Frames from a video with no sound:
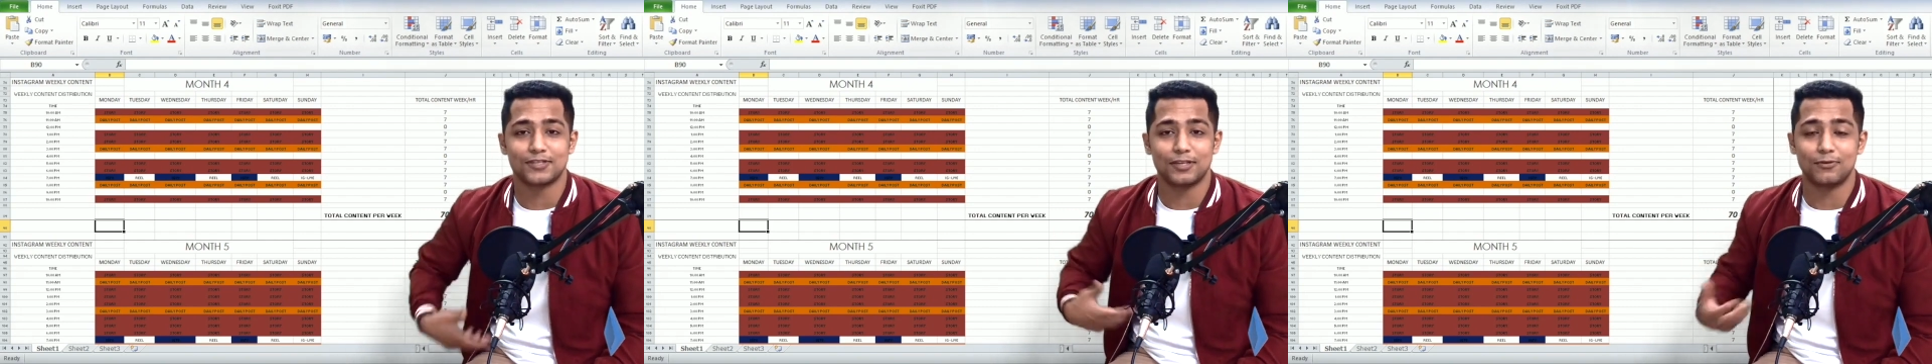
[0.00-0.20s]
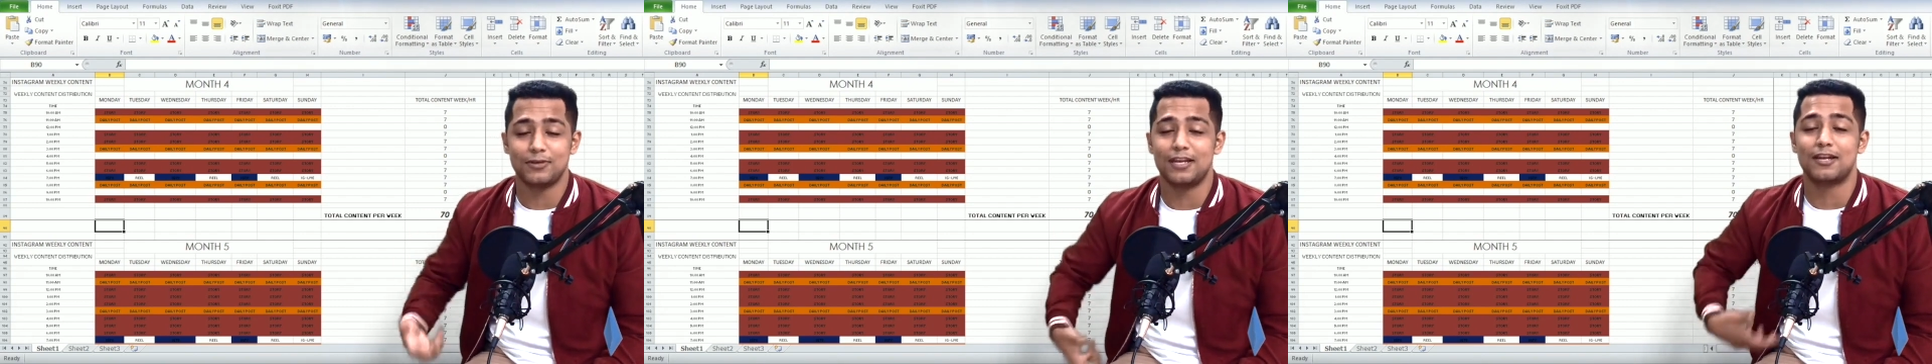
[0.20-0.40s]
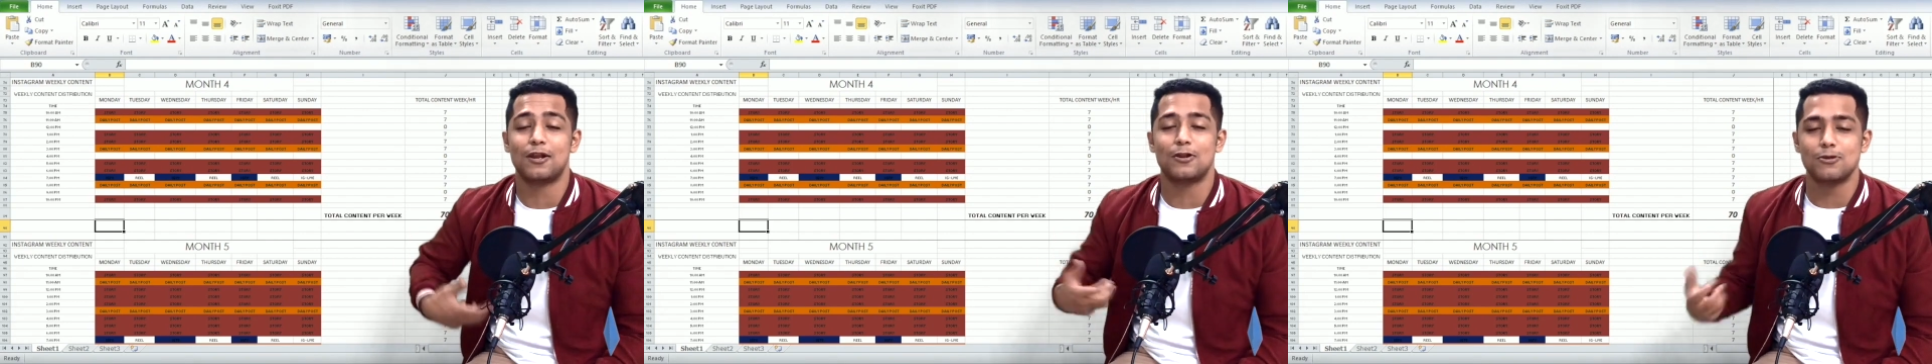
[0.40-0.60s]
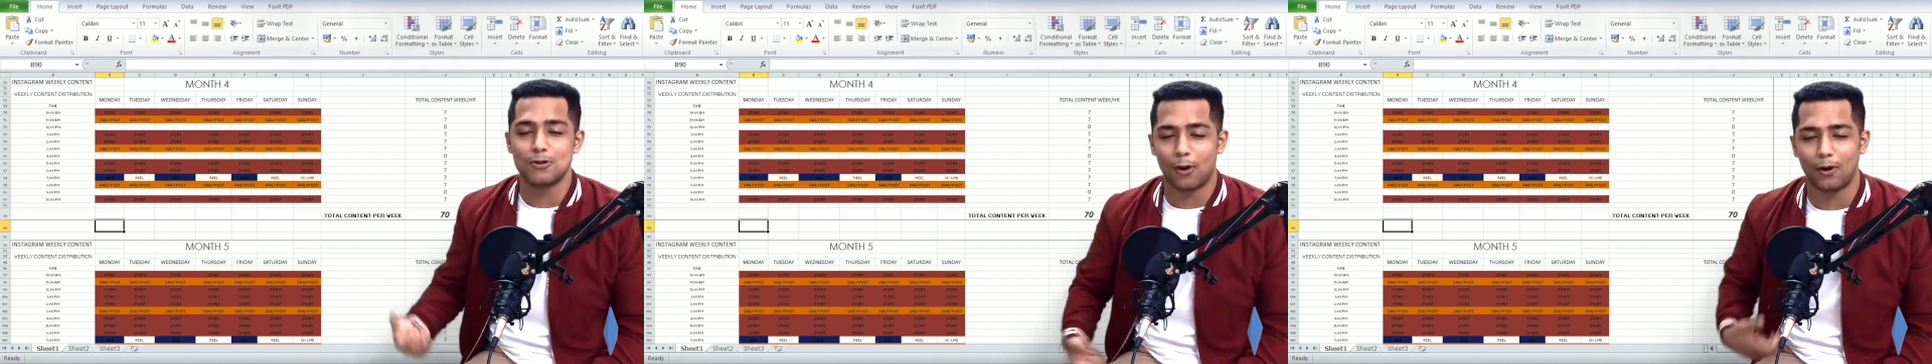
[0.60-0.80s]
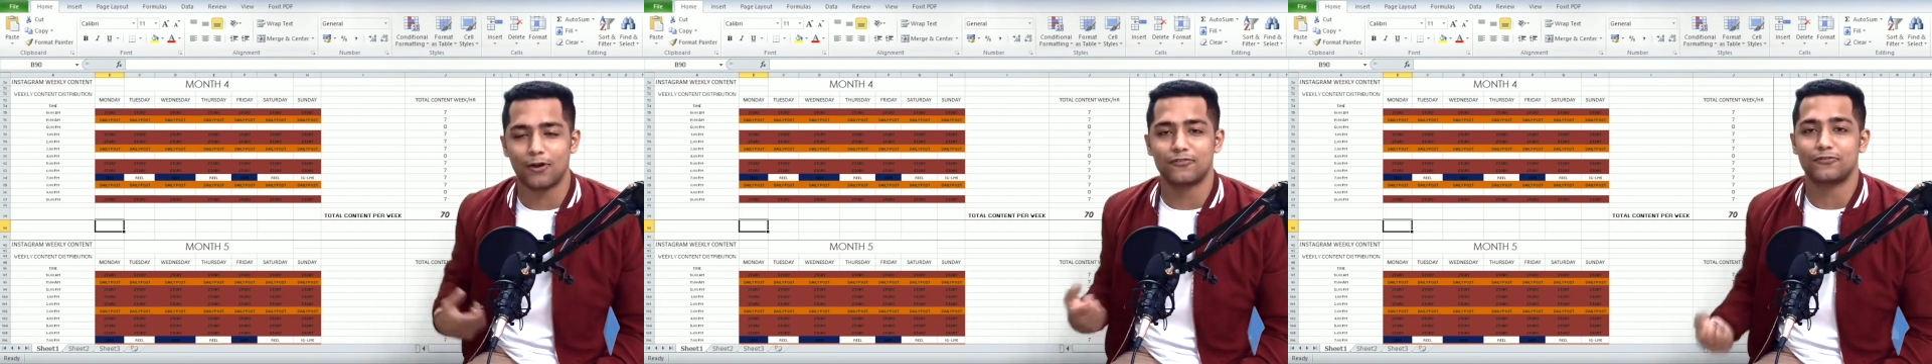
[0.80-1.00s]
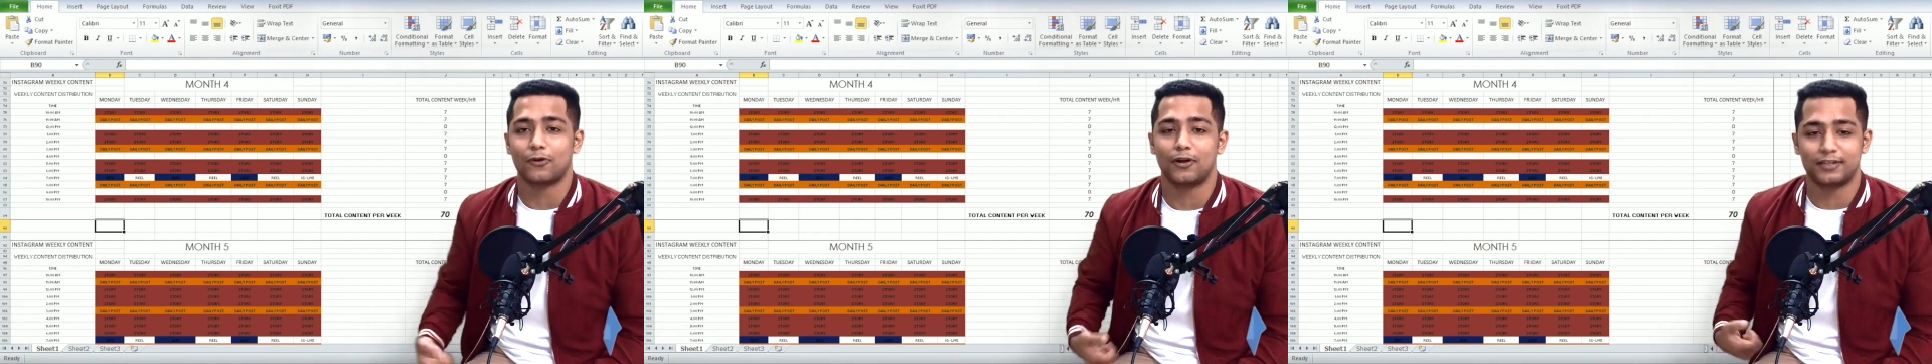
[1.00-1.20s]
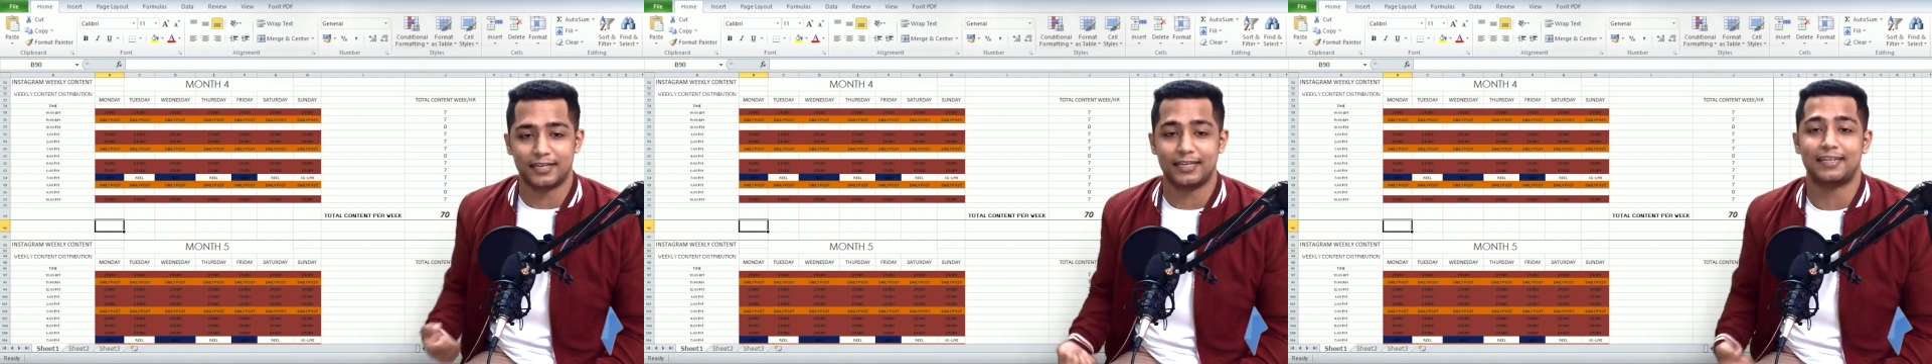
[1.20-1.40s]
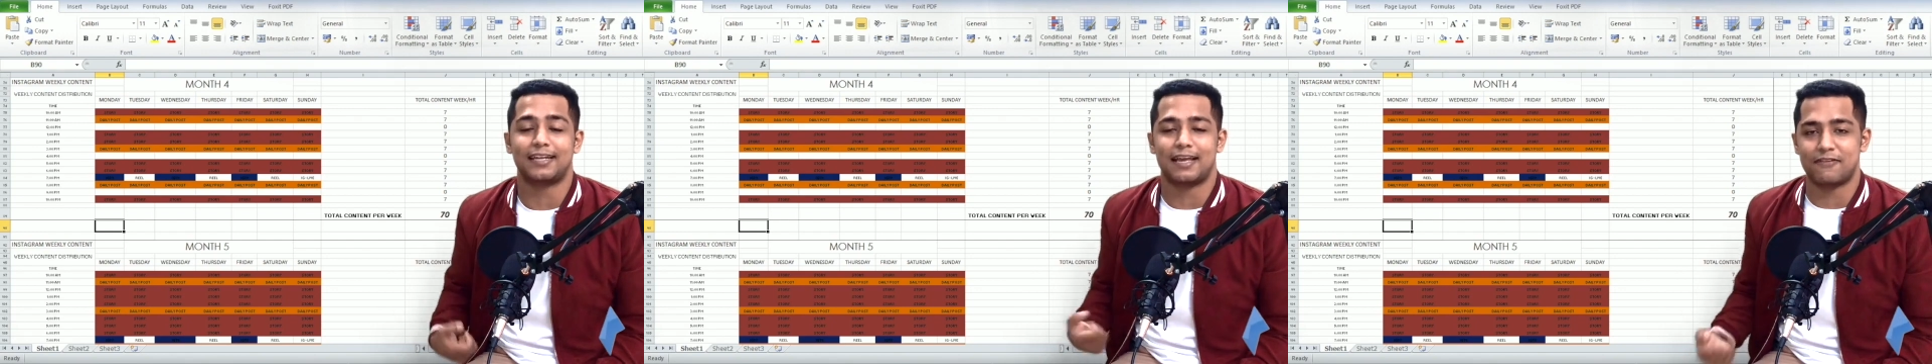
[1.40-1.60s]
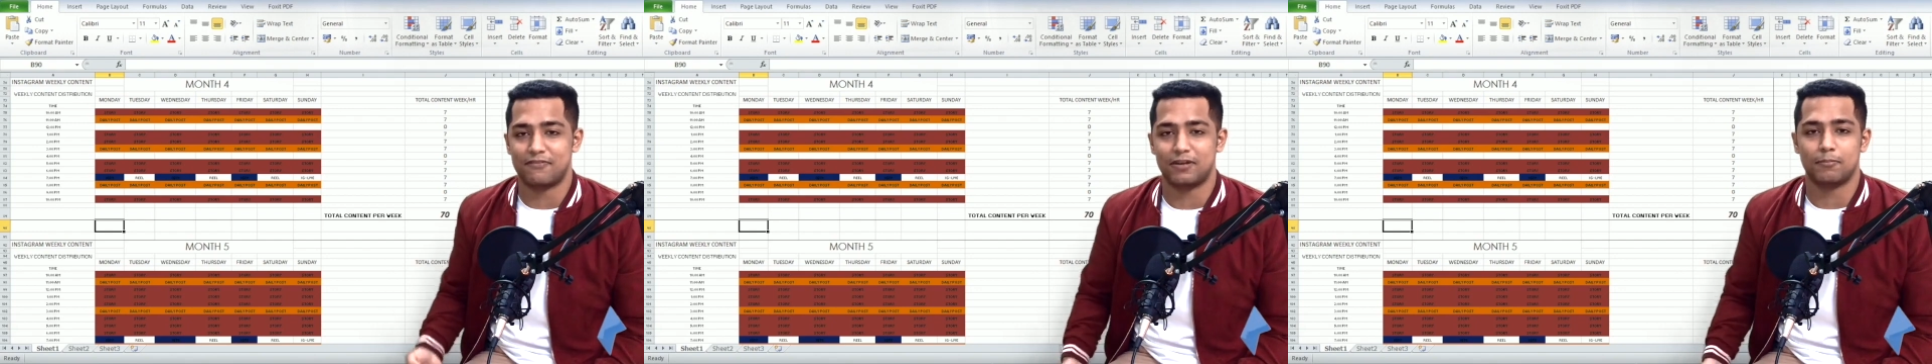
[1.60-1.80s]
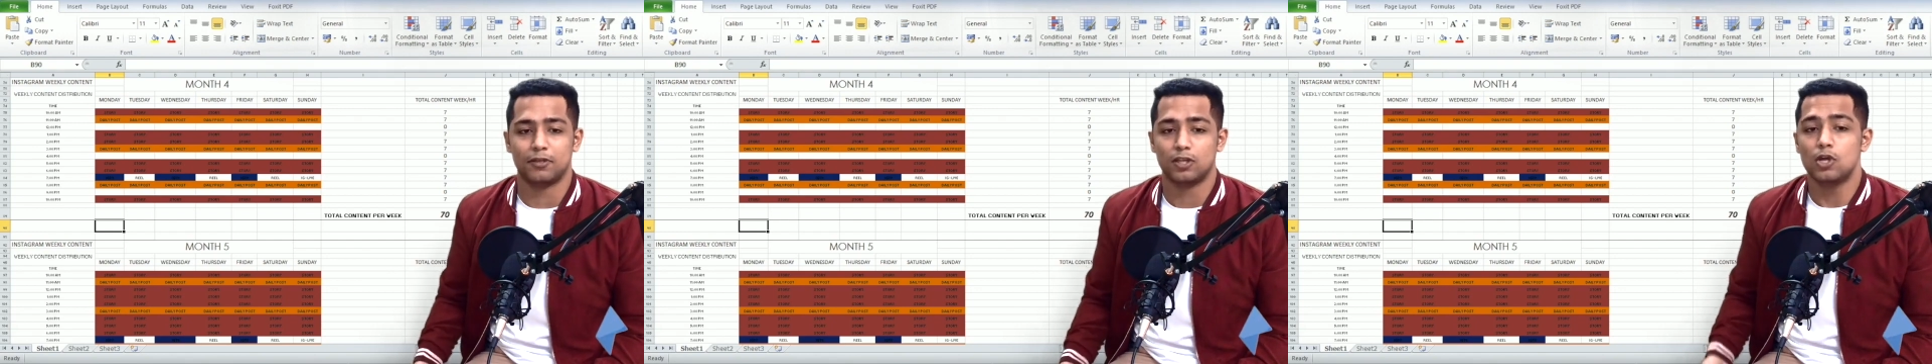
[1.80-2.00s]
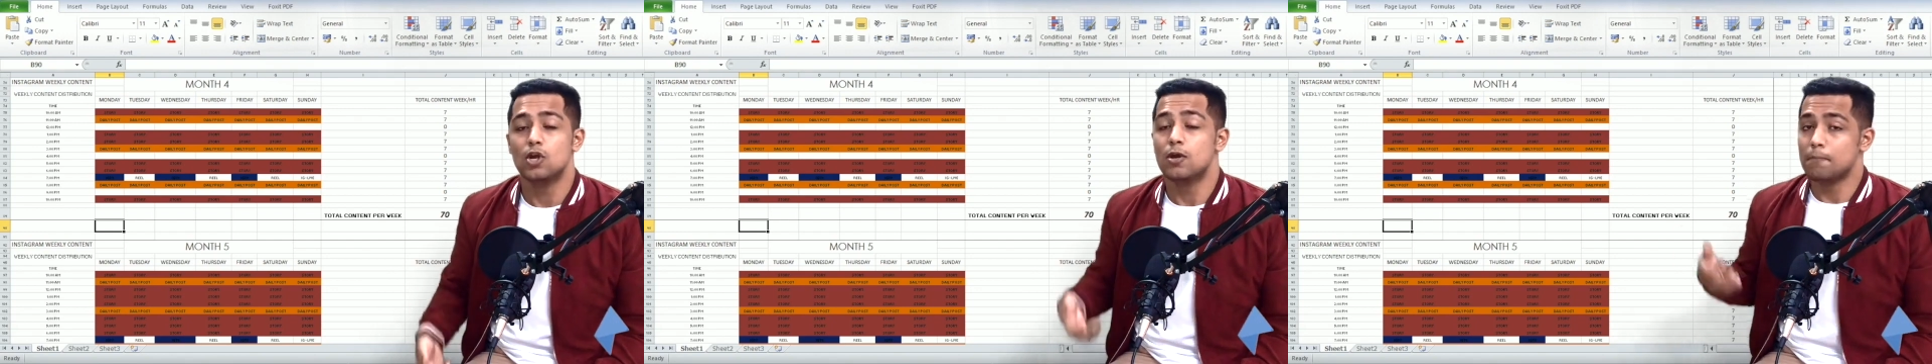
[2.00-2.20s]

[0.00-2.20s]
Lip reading: You need a lot of content every month.